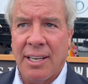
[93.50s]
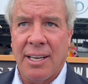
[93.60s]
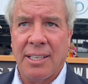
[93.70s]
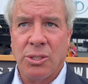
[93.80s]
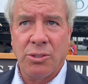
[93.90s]

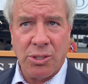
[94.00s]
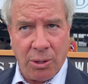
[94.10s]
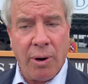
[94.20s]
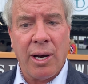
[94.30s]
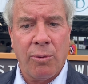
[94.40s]
uh, so it took
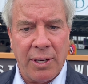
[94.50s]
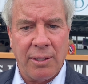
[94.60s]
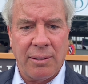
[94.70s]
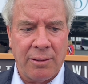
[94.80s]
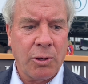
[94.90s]
quite a
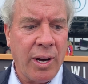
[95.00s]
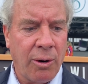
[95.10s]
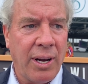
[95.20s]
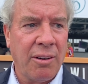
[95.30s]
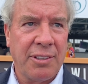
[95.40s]
while quite a
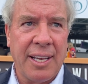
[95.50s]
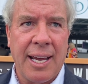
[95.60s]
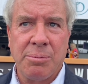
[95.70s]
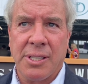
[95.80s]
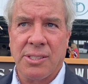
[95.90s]
while for that
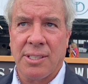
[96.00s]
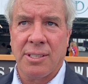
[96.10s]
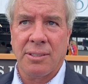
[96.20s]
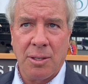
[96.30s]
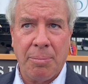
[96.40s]
abscess
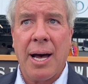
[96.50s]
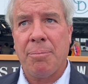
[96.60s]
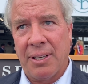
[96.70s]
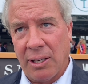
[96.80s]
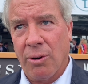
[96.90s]
to, to pop
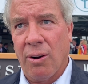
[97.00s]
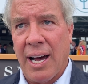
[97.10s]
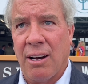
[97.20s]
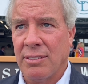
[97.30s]
and then grow out.